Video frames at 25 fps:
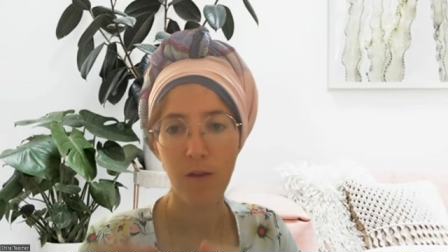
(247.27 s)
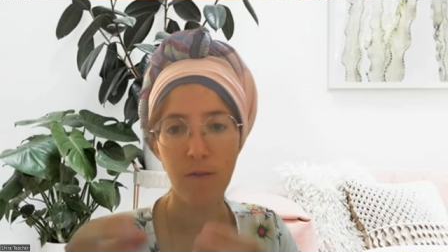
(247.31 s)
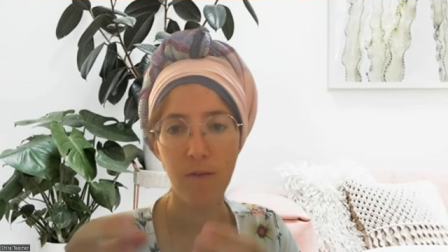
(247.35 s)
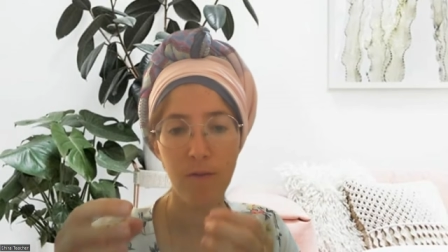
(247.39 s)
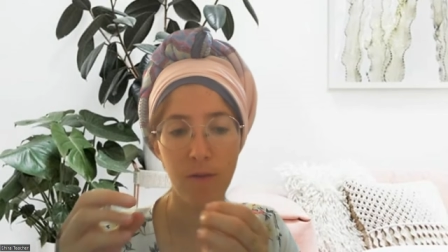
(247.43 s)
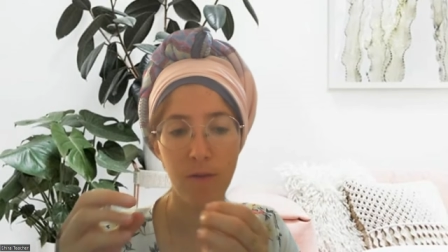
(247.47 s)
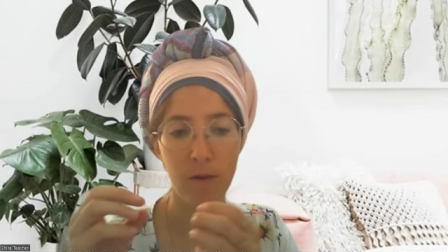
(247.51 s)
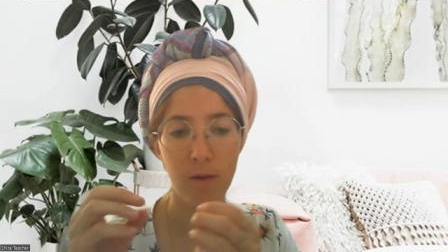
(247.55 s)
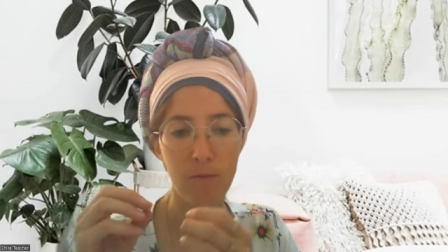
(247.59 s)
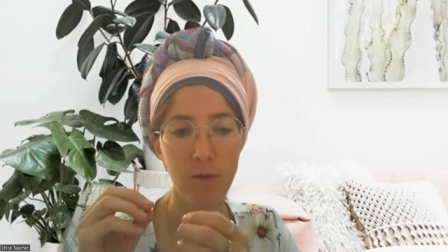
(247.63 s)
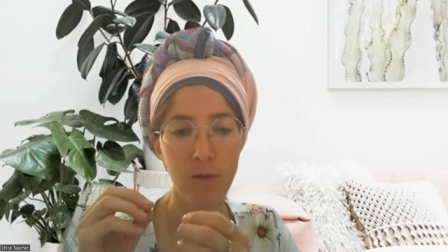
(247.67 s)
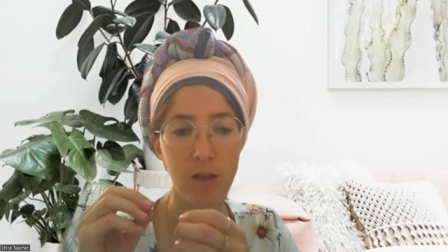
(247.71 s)

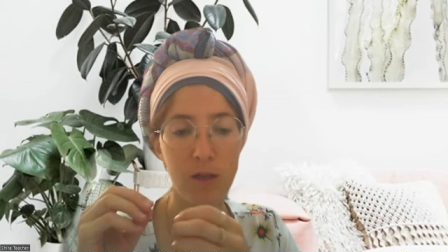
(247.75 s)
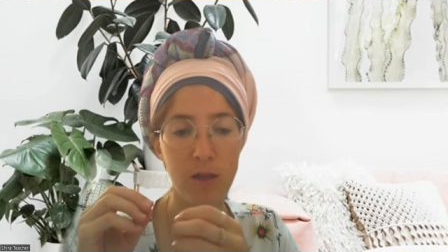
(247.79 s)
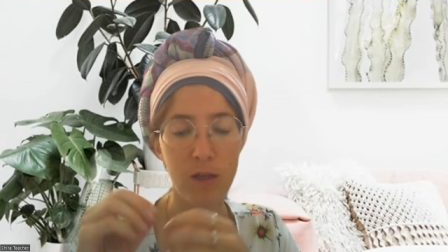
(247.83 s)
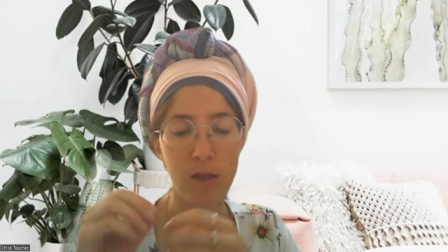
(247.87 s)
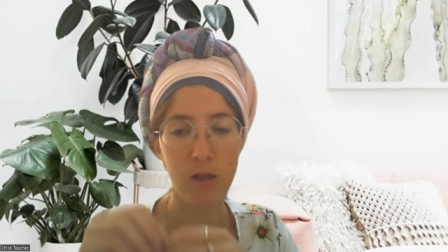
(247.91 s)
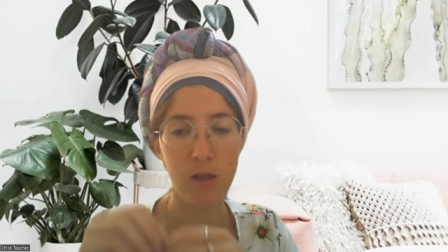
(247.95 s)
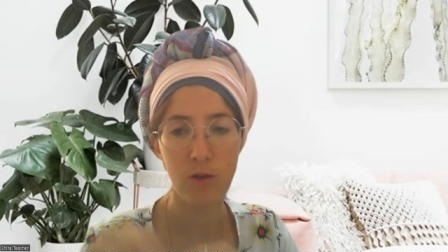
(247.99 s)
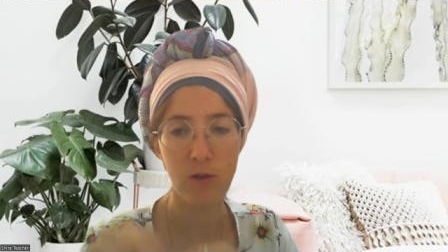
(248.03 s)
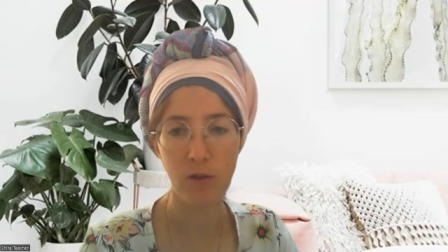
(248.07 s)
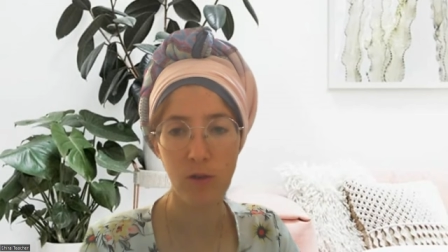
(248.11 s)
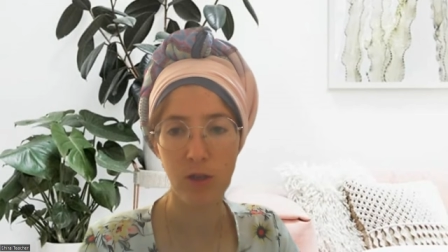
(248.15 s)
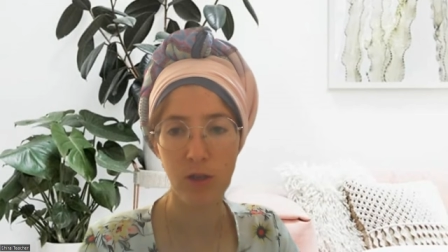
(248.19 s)
from the
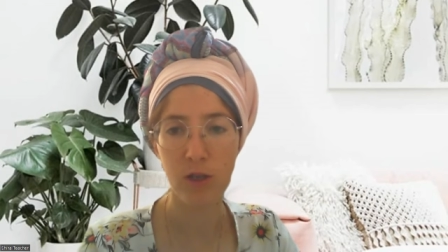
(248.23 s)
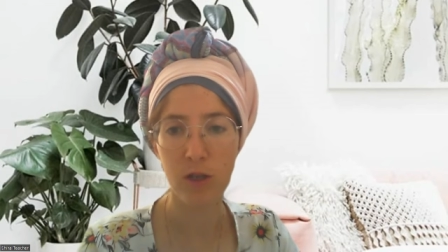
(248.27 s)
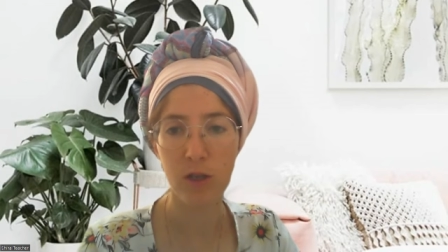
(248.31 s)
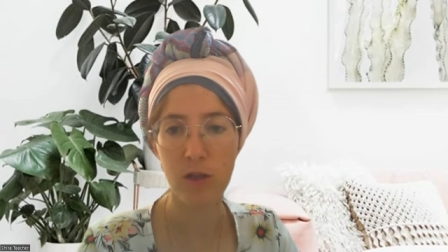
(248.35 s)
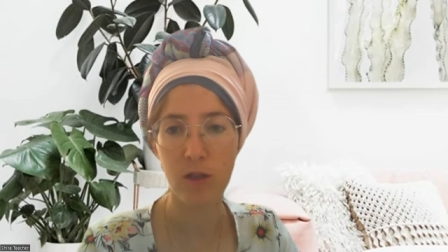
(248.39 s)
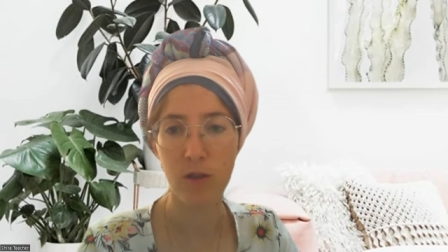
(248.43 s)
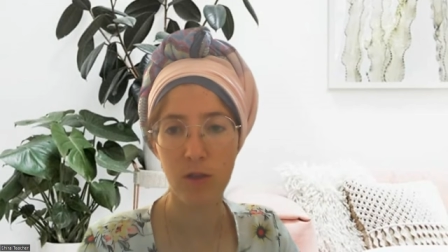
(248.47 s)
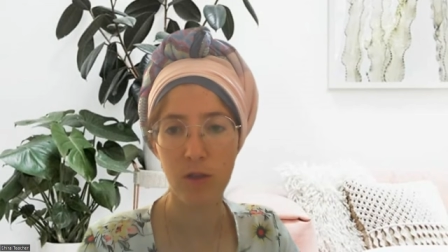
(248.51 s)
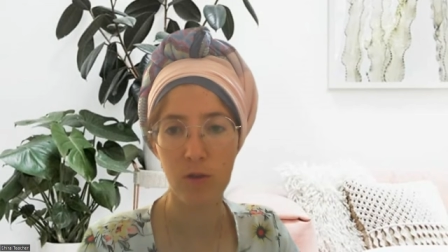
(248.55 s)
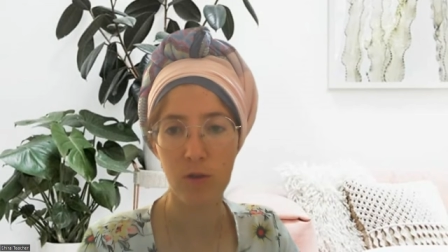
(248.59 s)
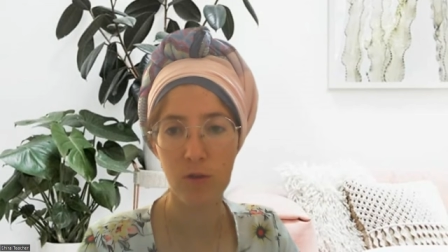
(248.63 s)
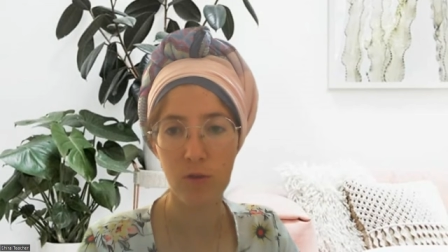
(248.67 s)
situation
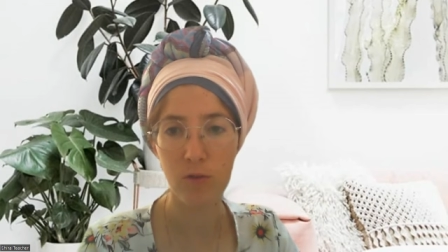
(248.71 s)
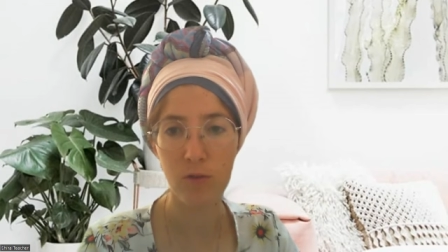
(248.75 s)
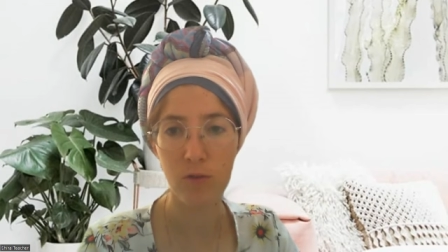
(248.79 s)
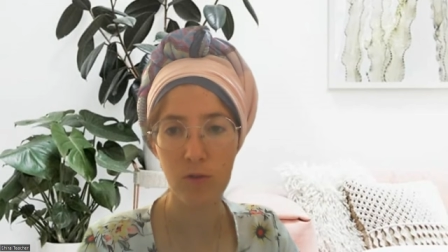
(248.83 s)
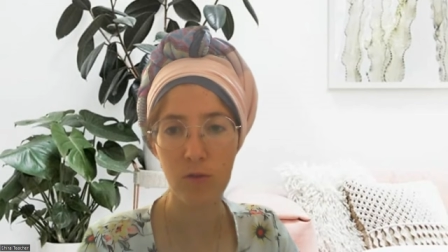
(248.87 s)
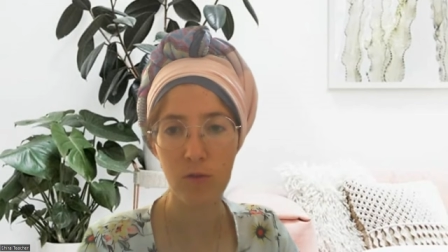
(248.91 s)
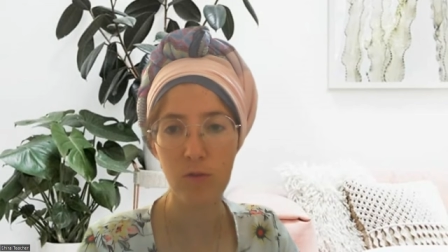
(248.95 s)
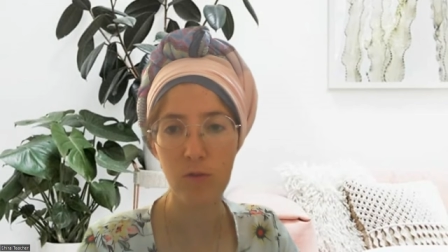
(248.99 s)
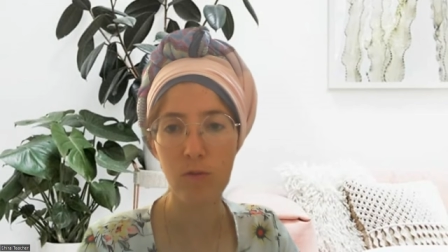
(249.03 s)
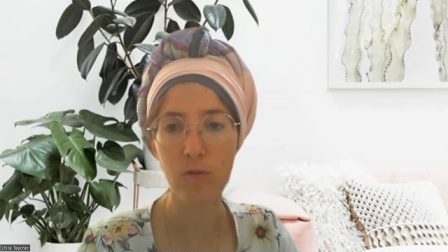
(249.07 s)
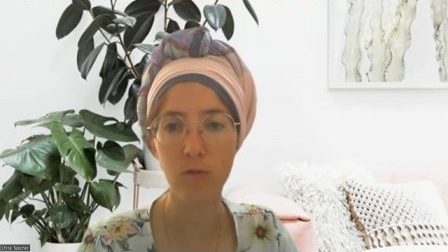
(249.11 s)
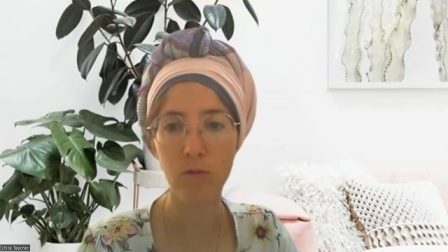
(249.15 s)
that you
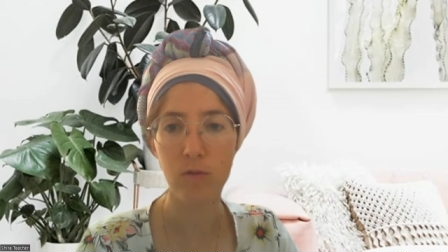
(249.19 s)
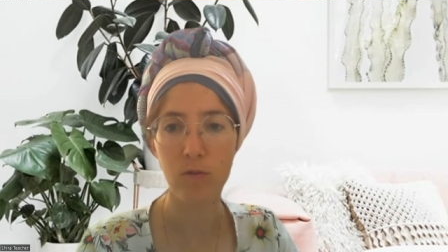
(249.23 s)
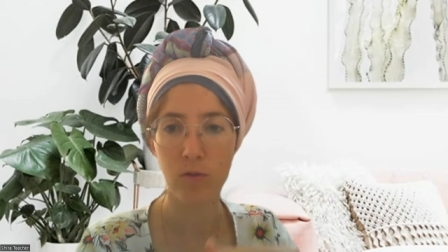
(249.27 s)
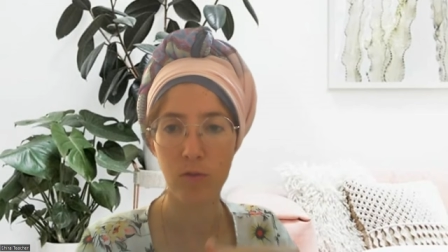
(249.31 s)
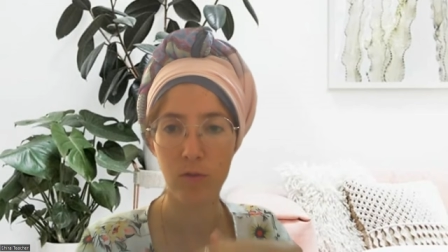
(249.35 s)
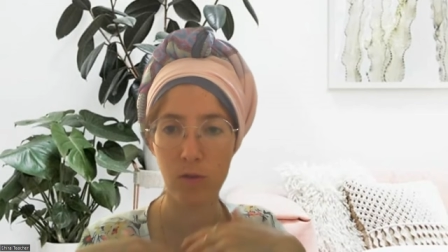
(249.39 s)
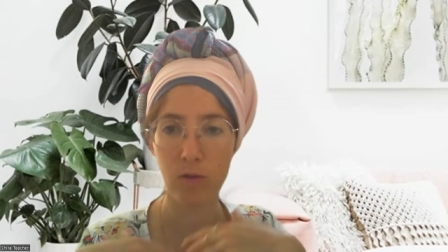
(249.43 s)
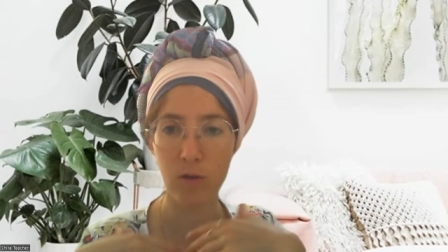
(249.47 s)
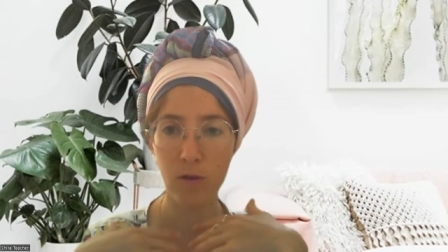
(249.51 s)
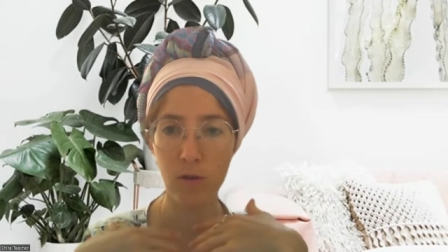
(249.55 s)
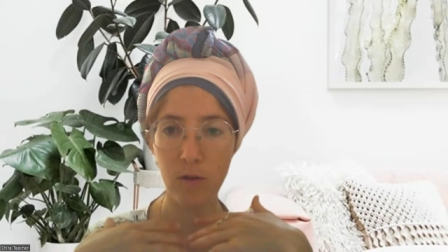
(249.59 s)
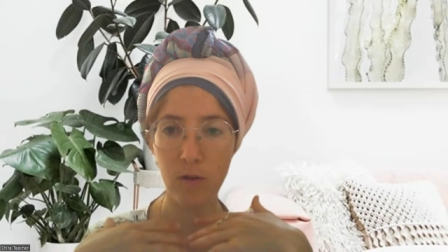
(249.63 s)
used to
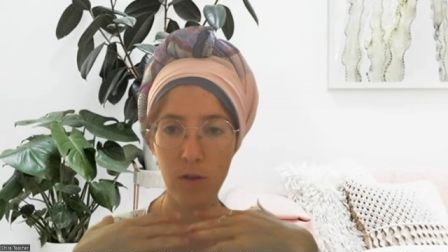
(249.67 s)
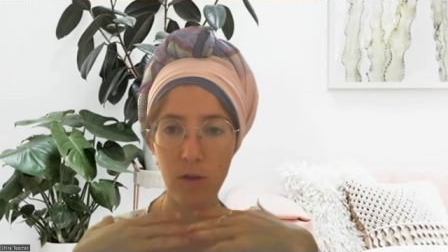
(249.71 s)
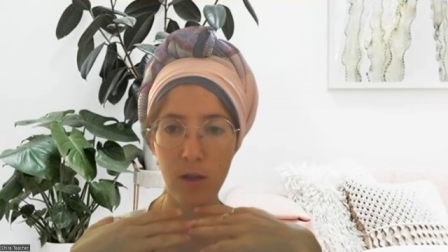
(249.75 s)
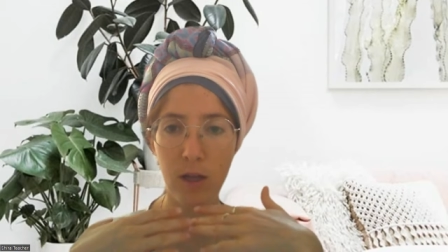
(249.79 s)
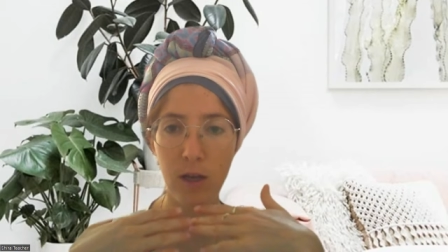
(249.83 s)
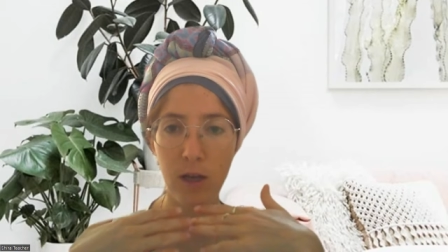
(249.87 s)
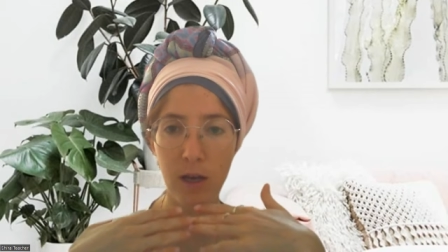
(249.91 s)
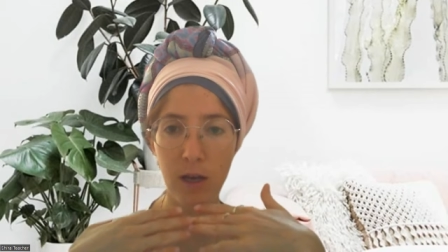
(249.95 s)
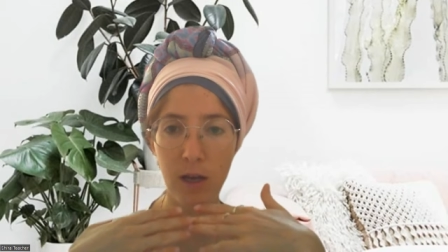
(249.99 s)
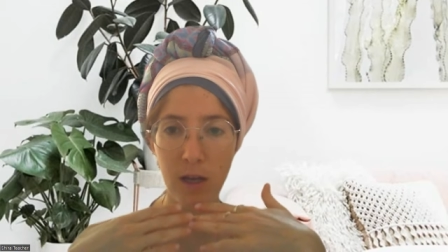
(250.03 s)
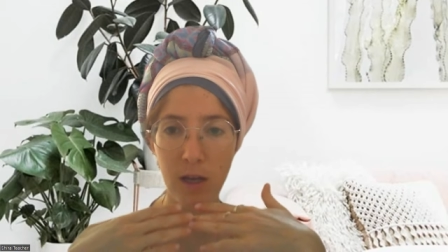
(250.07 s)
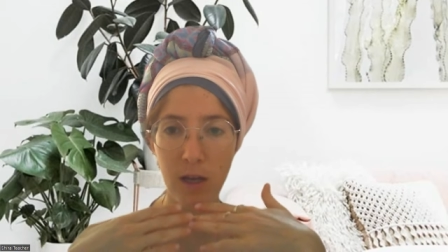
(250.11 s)
your
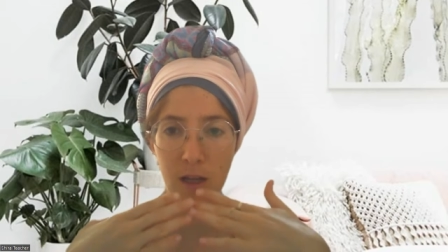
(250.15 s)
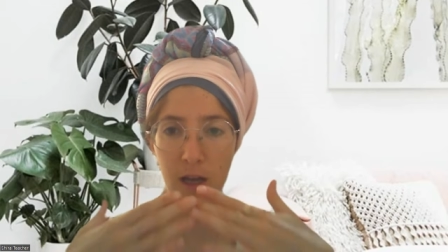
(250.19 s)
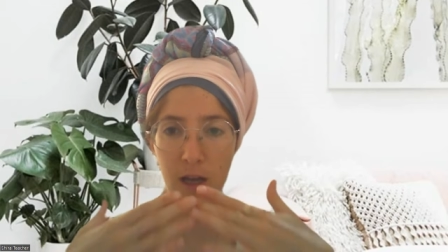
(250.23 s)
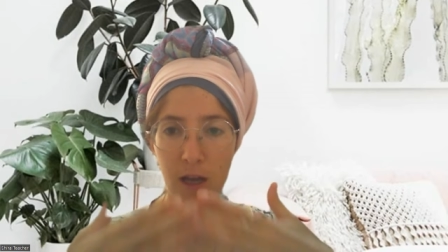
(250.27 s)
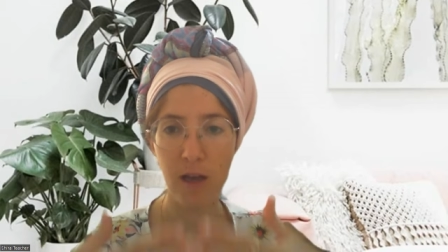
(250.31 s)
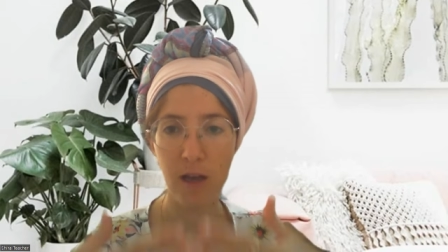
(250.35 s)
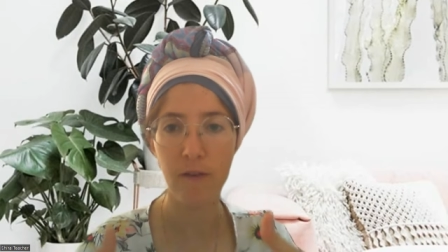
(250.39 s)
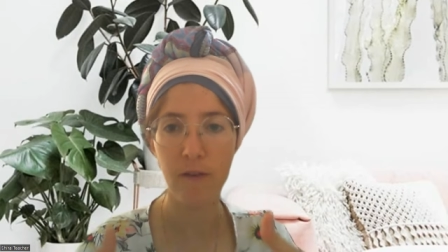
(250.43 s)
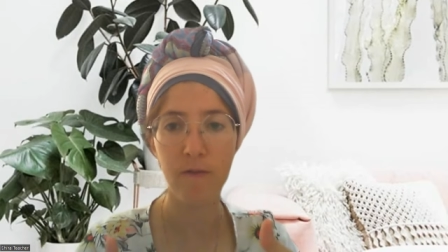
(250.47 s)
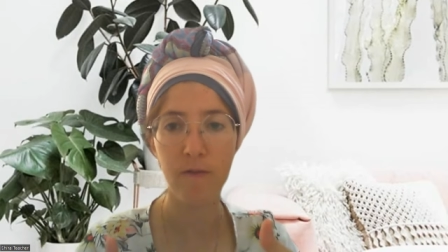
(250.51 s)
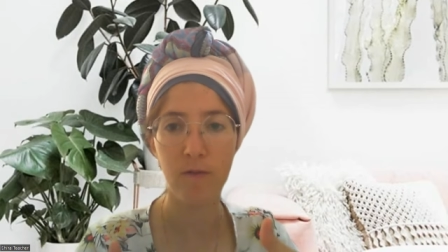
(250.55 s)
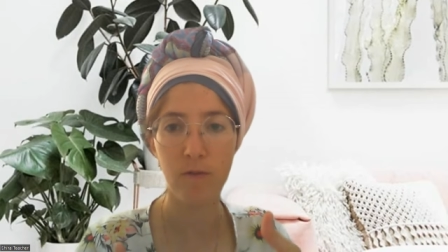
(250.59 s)

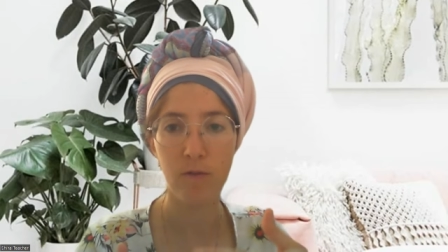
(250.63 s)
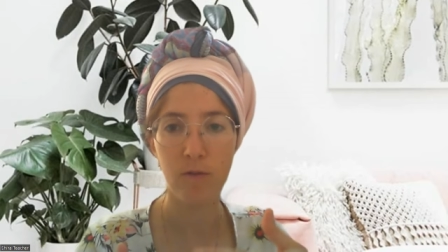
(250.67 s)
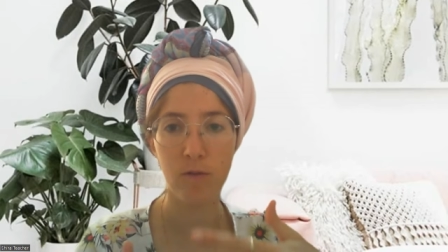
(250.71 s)
life,